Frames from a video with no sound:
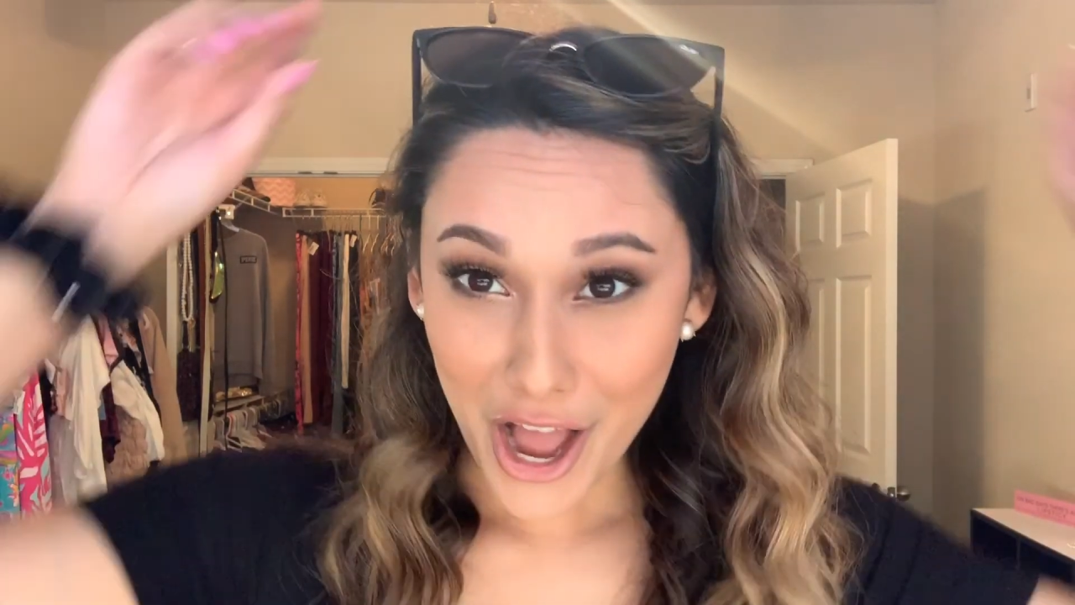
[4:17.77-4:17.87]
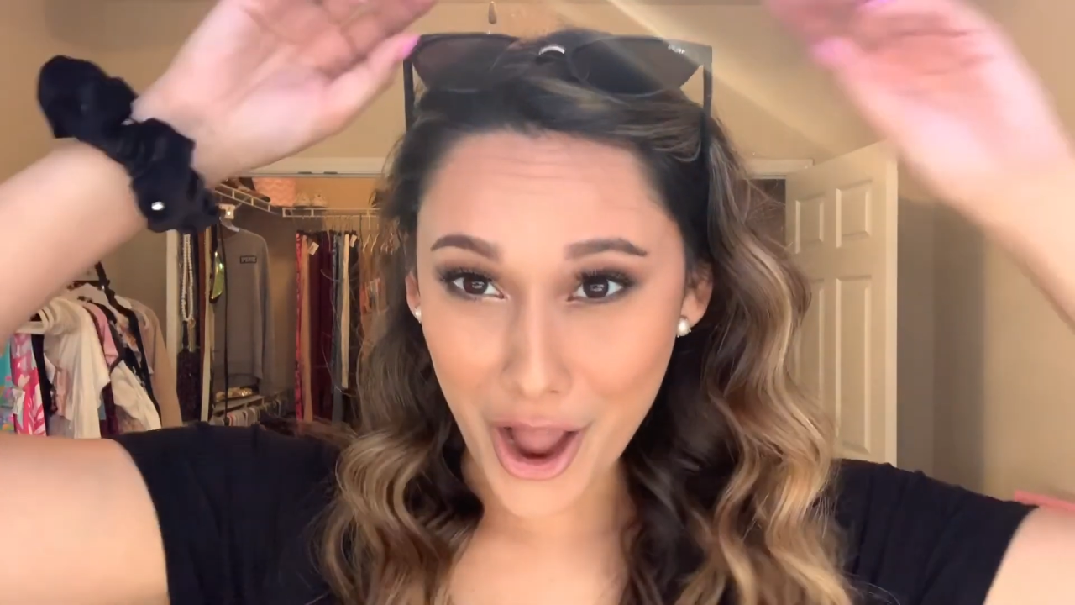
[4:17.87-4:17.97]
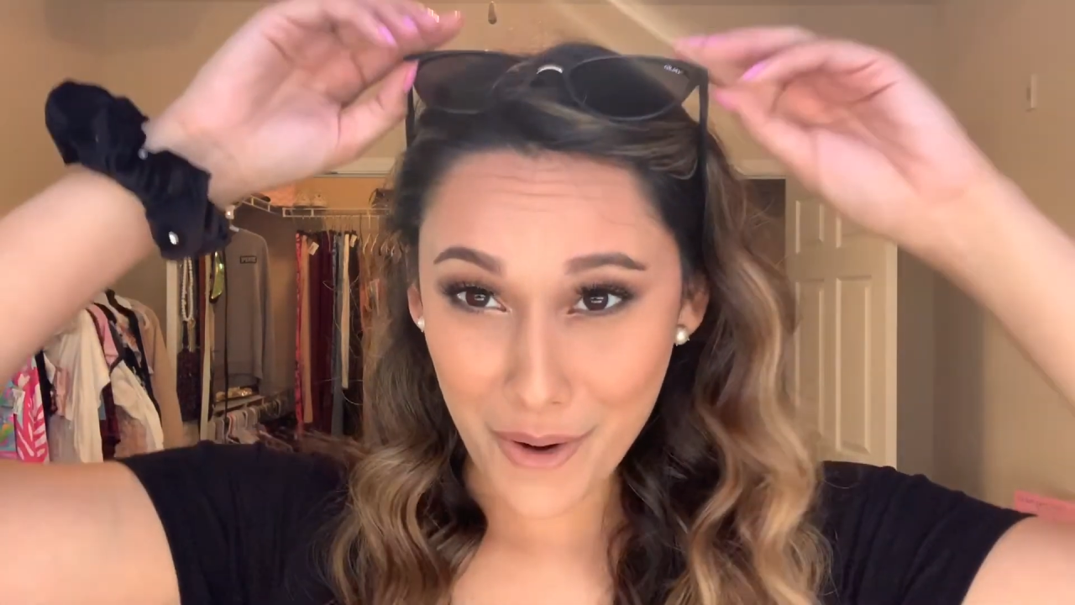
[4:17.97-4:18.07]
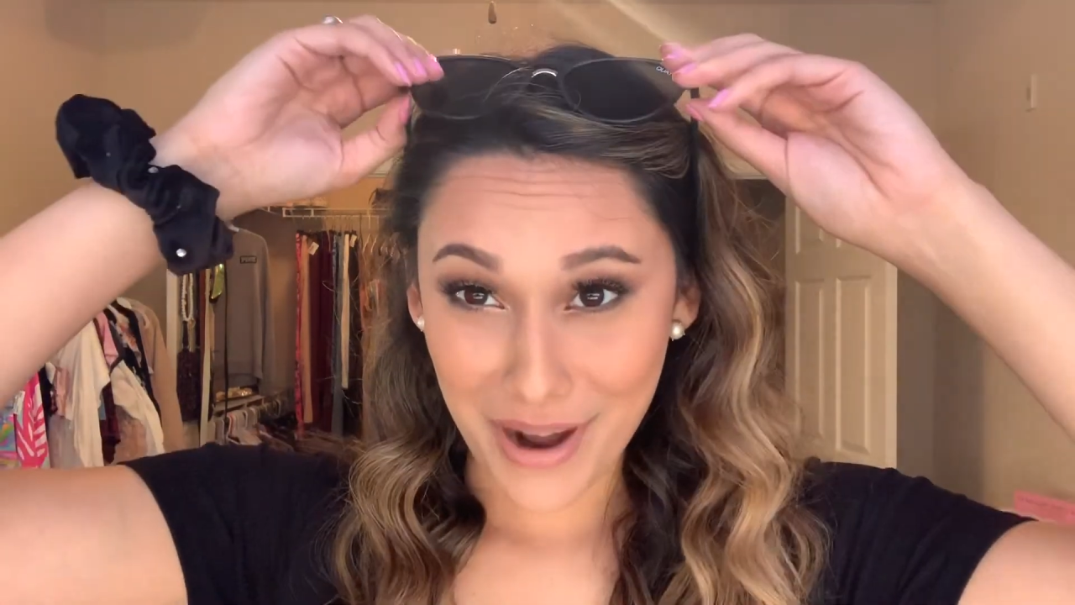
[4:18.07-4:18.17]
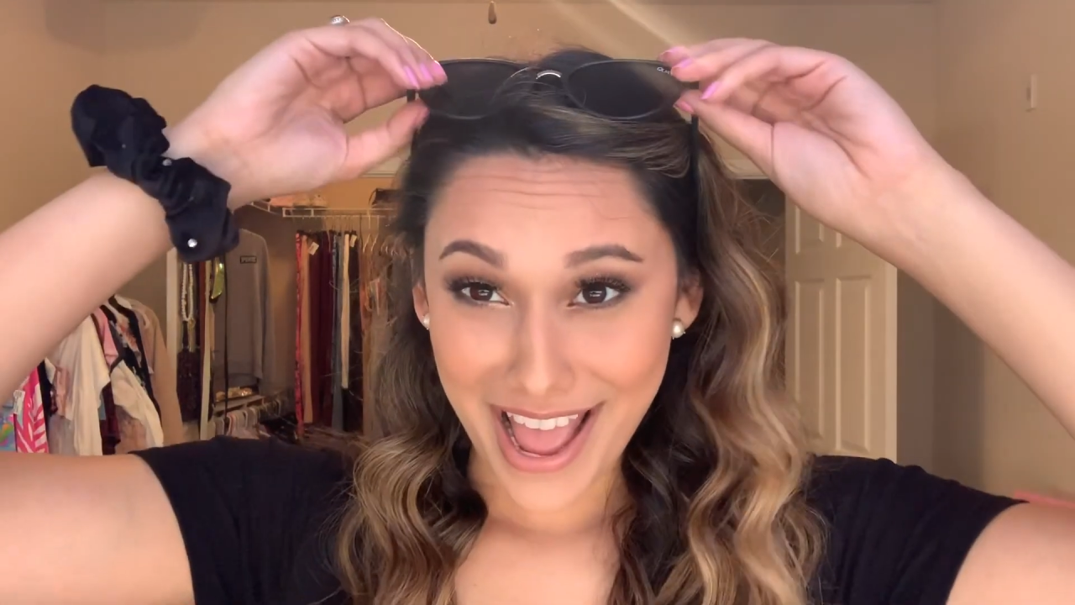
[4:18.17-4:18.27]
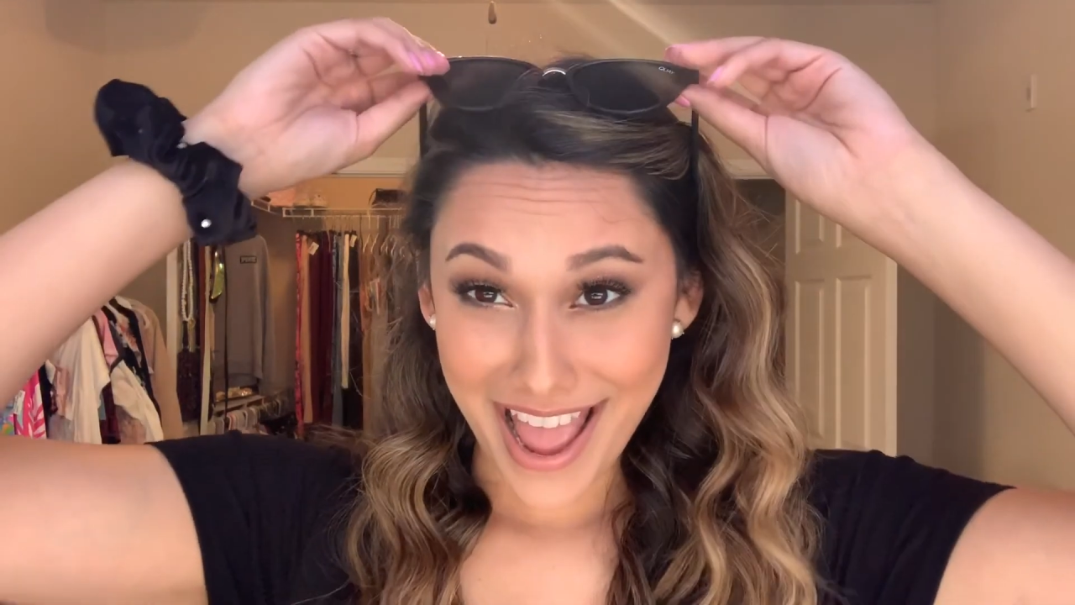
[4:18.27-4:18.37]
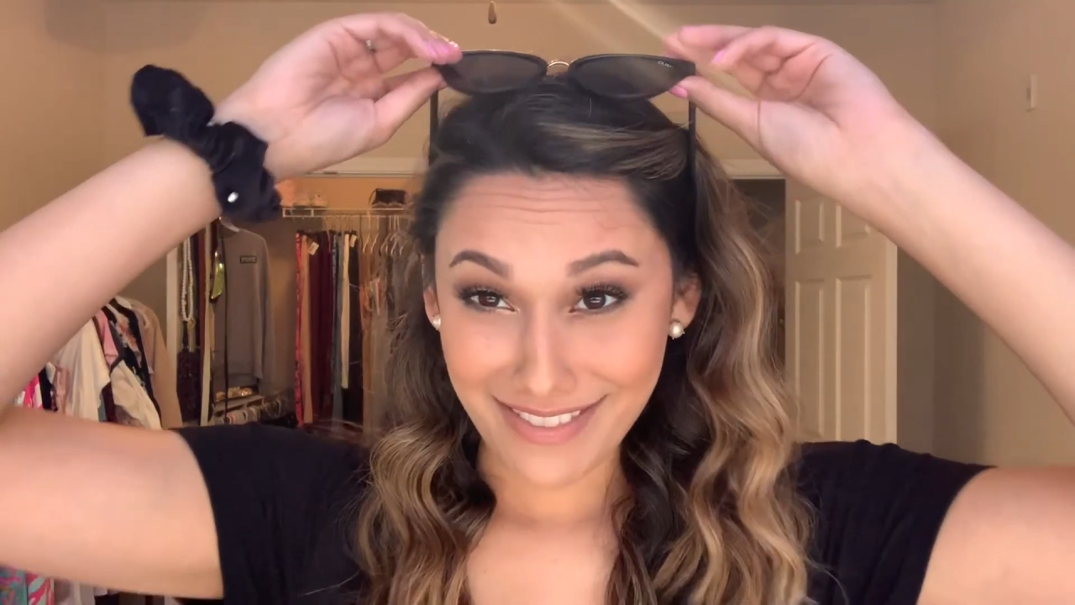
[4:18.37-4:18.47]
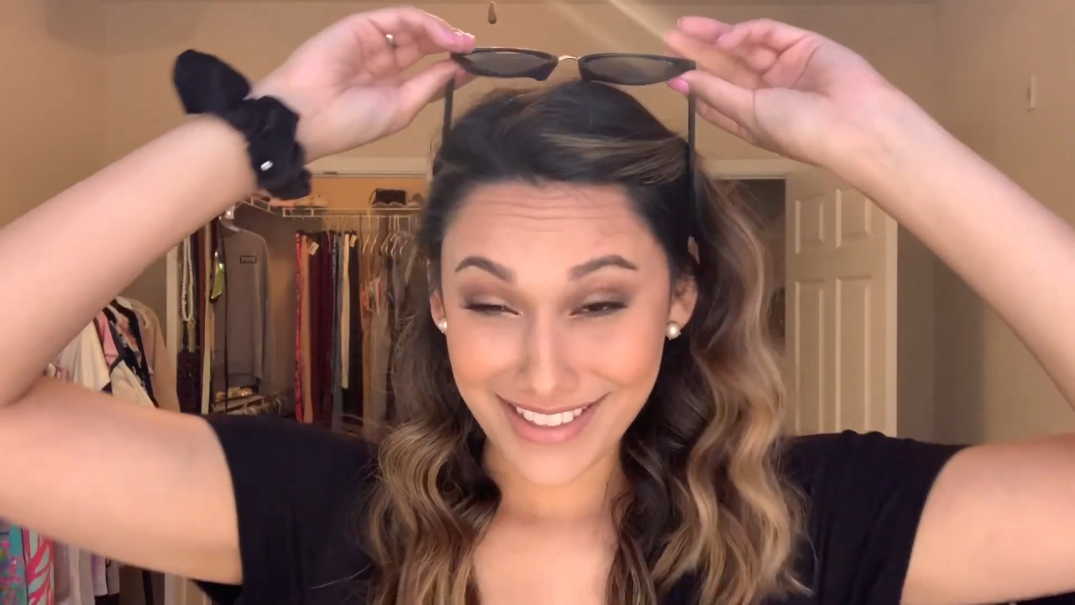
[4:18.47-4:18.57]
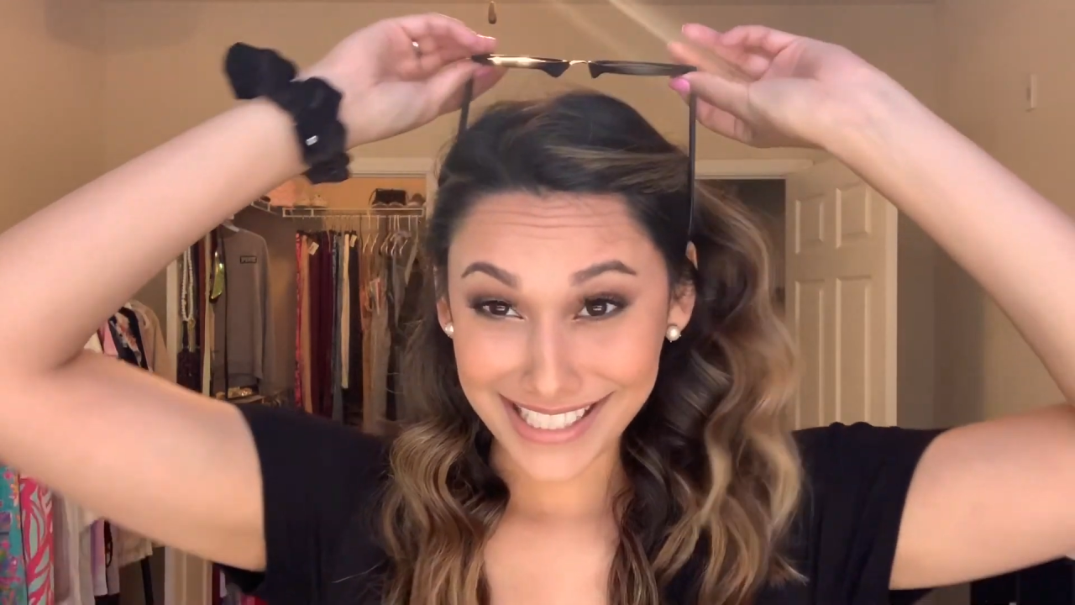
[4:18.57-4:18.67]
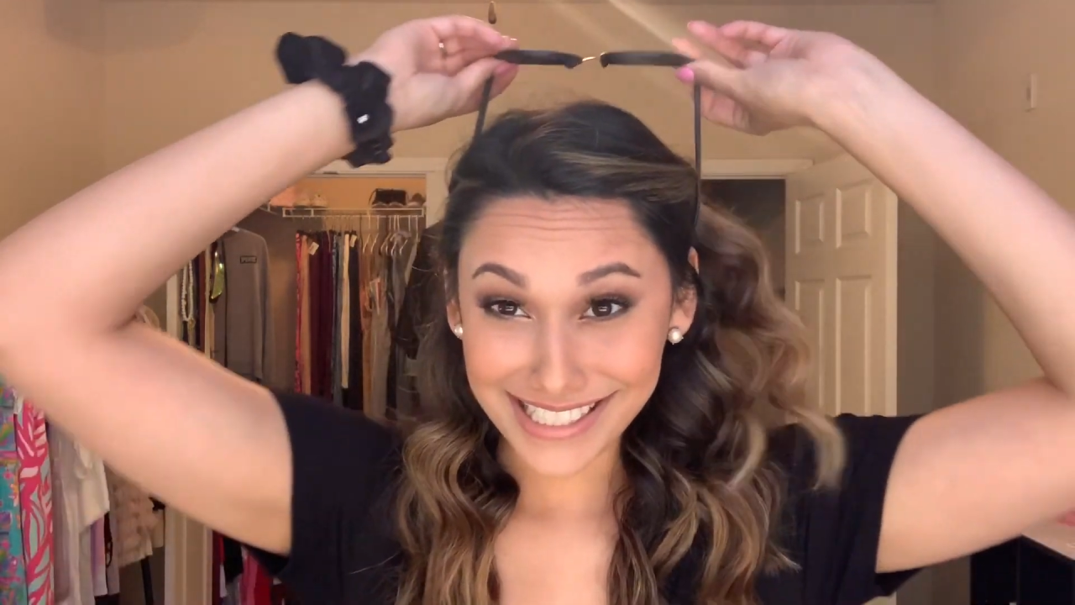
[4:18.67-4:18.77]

Oh, and then